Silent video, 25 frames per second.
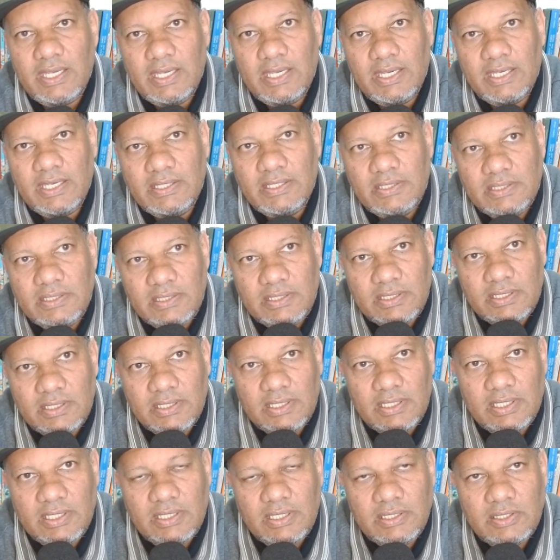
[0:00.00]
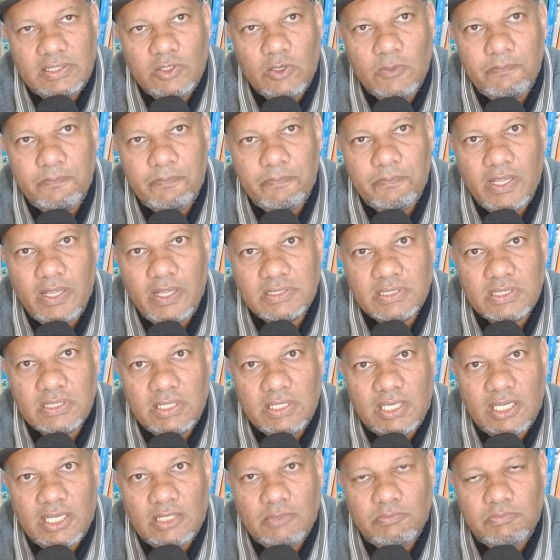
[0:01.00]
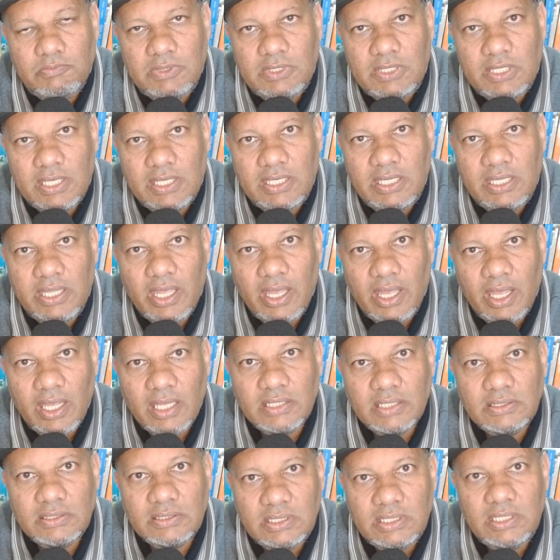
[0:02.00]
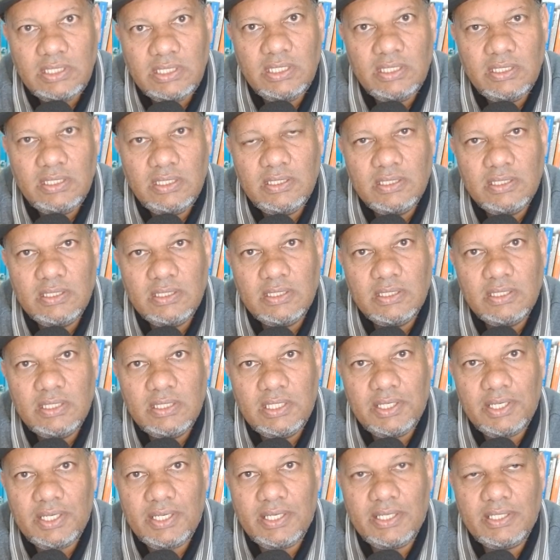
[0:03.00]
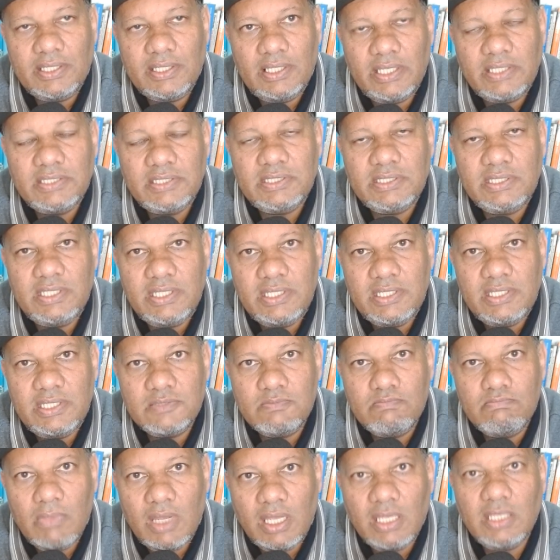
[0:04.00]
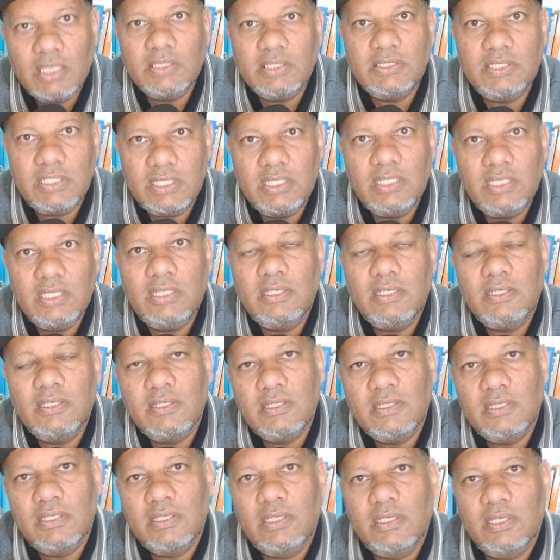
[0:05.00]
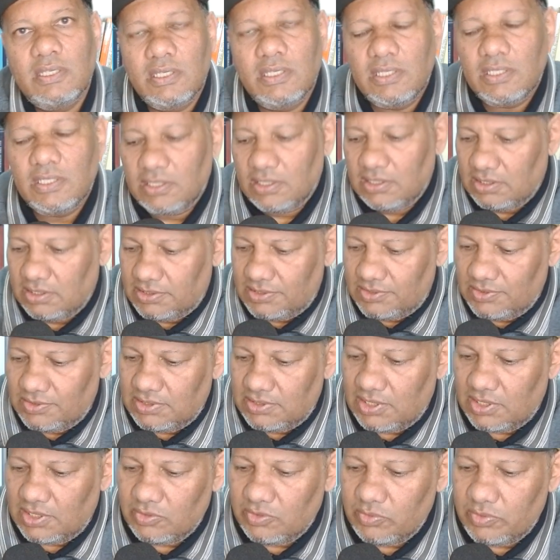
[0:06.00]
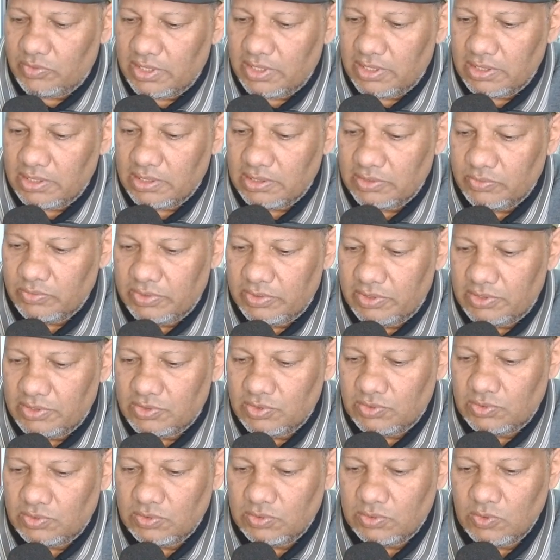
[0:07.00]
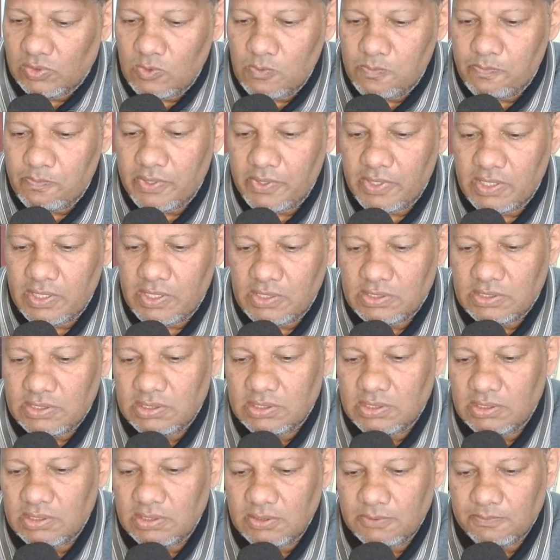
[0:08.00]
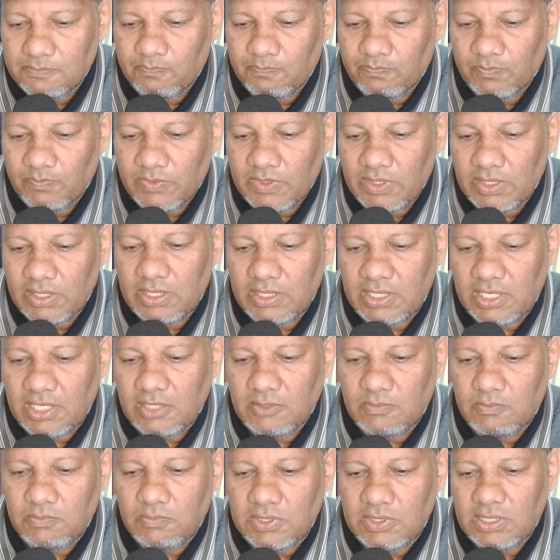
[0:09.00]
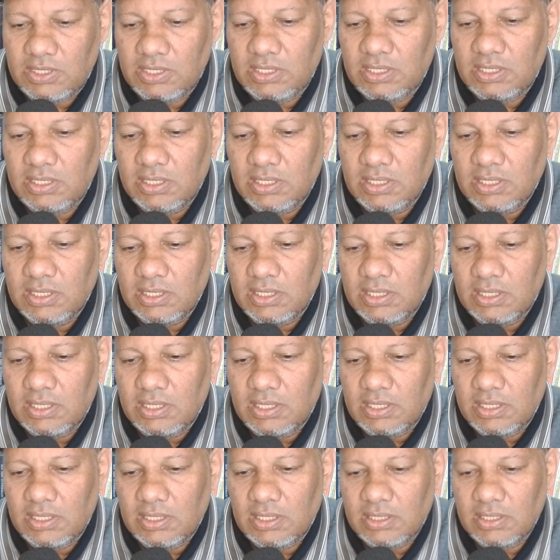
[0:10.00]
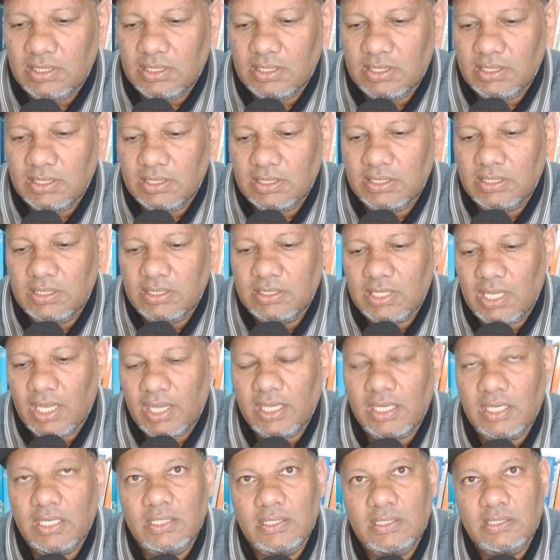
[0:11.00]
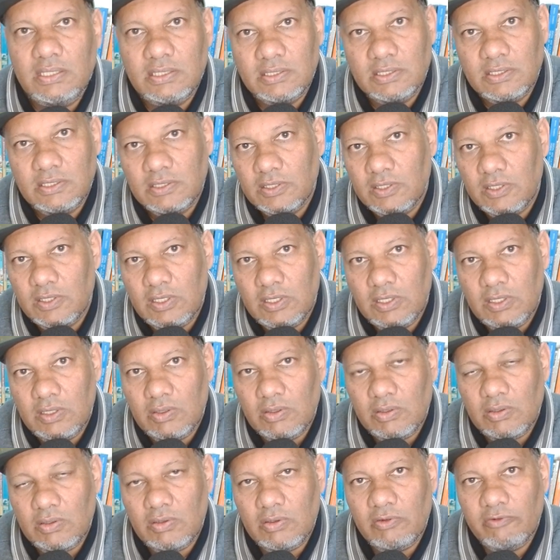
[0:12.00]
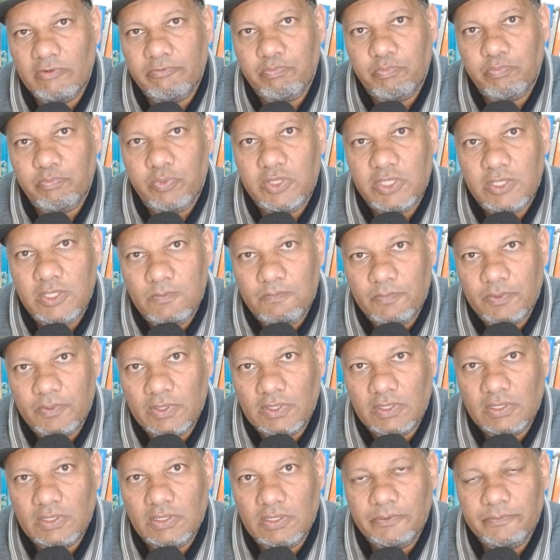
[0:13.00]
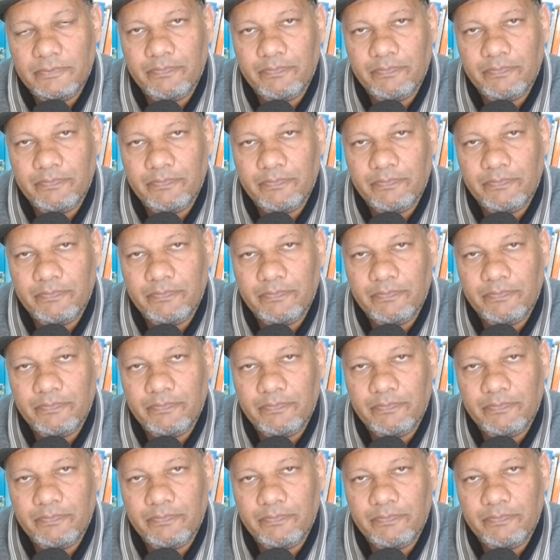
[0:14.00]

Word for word: And no person can be a Hadi unless he is Mahdi. So, in other words, no person can be a guide of people